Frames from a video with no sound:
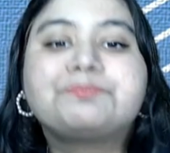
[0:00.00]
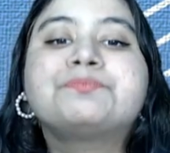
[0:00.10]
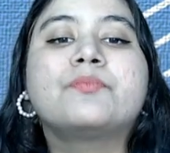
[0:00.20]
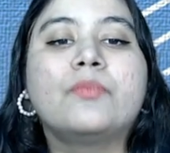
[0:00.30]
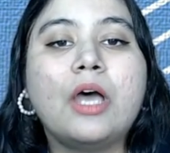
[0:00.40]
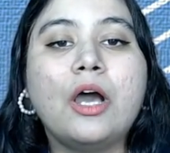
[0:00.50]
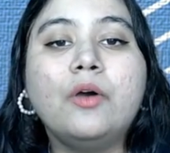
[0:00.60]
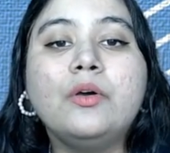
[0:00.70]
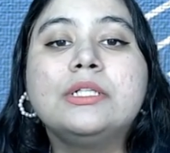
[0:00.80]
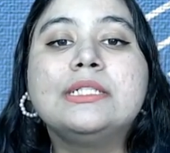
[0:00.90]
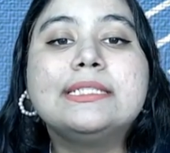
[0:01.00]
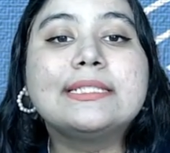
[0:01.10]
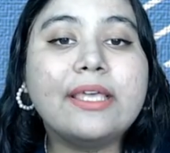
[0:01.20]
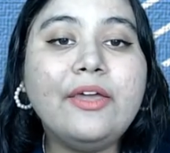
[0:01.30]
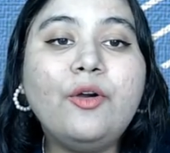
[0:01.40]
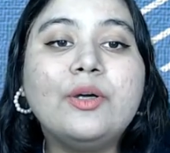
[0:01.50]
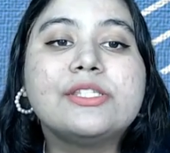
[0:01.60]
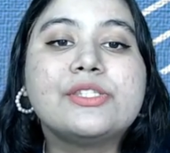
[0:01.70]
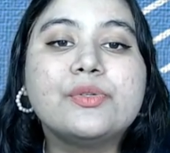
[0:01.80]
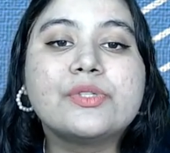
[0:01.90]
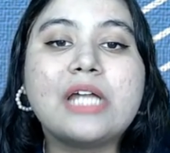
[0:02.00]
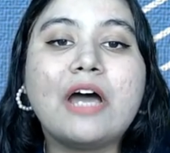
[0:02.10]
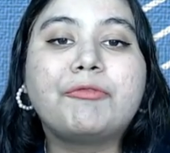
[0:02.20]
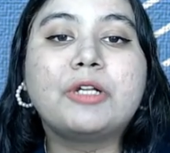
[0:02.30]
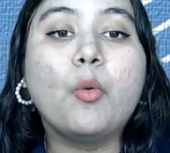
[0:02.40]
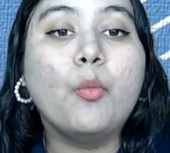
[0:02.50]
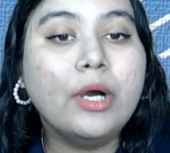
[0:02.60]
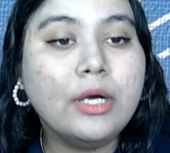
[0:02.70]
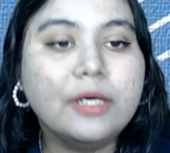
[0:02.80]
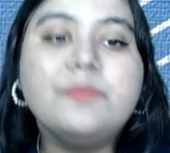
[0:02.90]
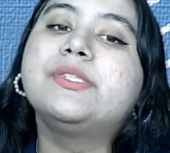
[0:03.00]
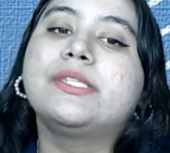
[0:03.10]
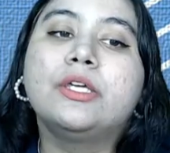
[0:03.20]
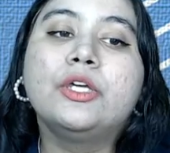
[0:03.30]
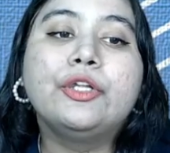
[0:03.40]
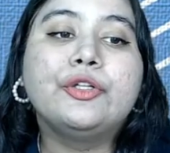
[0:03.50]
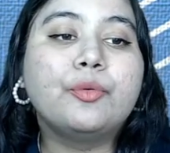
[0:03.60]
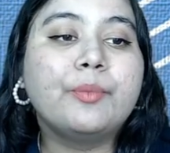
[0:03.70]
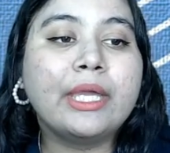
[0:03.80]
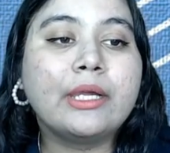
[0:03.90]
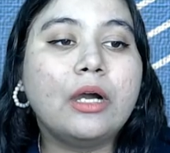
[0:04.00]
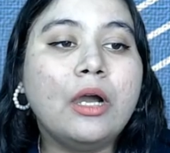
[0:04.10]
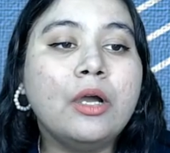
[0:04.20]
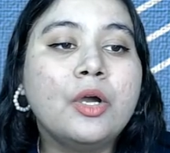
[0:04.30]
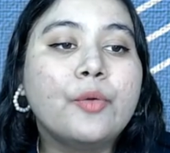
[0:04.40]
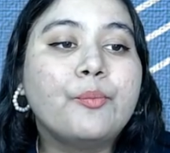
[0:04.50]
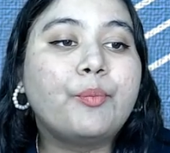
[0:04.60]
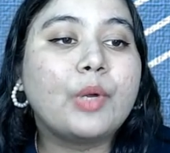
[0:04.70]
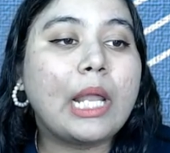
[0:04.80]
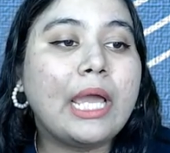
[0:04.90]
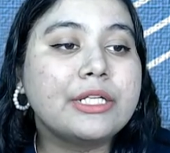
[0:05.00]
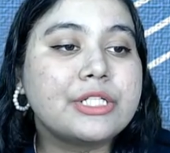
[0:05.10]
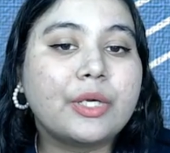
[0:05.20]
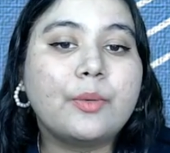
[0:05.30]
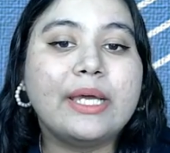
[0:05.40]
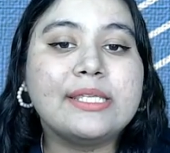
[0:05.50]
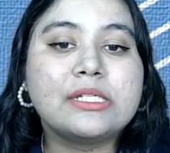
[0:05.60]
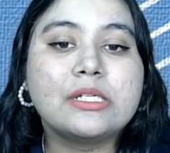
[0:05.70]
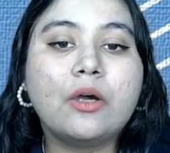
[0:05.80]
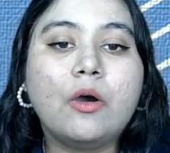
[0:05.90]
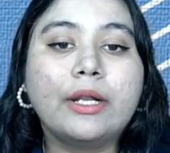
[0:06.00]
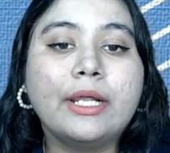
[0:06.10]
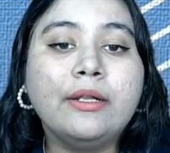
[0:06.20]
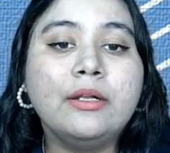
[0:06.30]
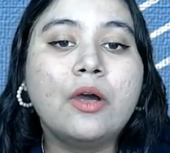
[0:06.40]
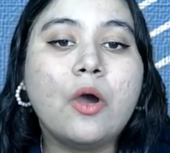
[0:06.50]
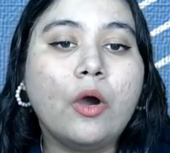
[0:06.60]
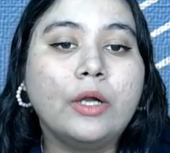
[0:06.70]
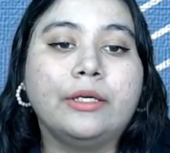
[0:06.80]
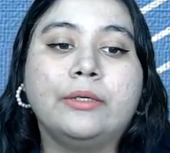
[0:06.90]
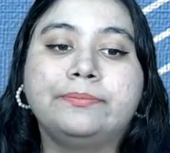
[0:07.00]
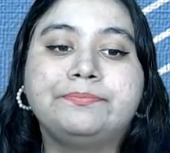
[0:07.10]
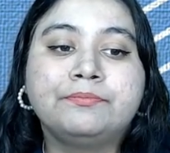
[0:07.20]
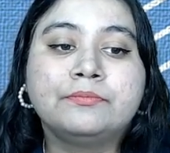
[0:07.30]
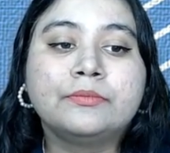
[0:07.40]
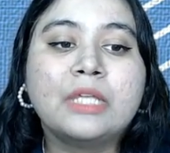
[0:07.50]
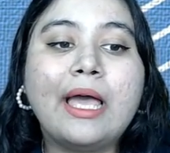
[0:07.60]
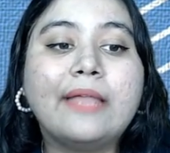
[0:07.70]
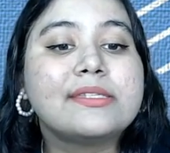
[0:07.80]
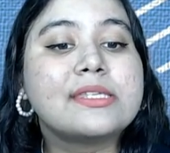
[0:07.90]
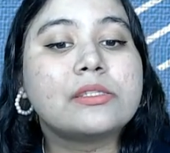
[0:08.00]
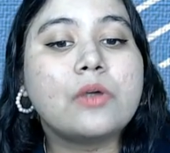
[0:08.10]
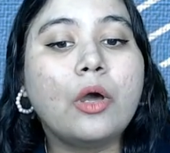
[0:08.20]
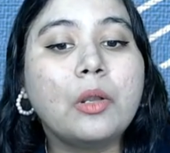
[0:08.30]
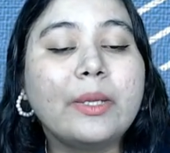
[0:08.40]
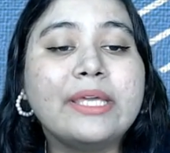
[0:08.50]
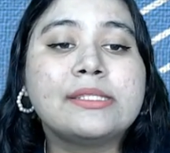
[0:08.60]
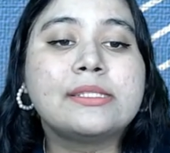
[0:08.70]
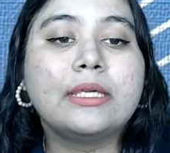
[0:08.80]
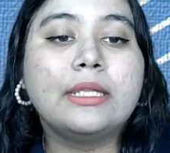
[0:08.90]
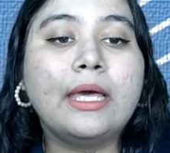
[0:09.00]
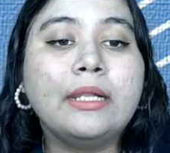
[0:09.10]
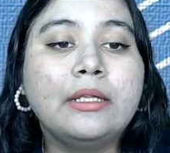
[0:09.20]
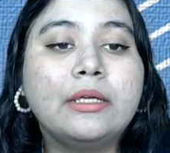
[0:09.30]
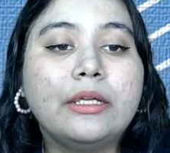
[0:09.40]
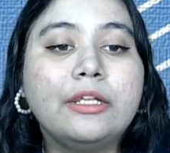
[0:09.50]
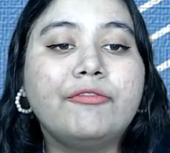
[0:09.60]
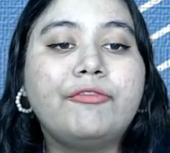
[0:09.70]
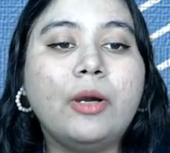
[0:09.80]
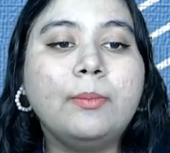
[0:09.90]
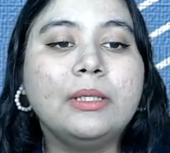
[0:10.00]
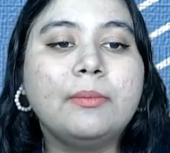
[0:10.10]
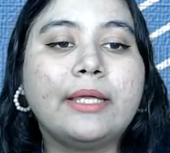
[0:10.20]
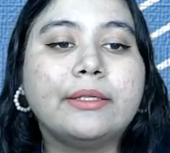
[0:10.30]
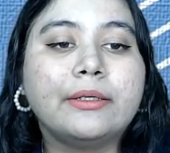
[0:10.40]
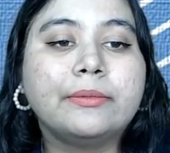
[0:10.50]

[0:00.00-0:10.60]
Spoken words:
Now, Useo is used after verbs to make a polite request or an order. And this is always in an informal manner.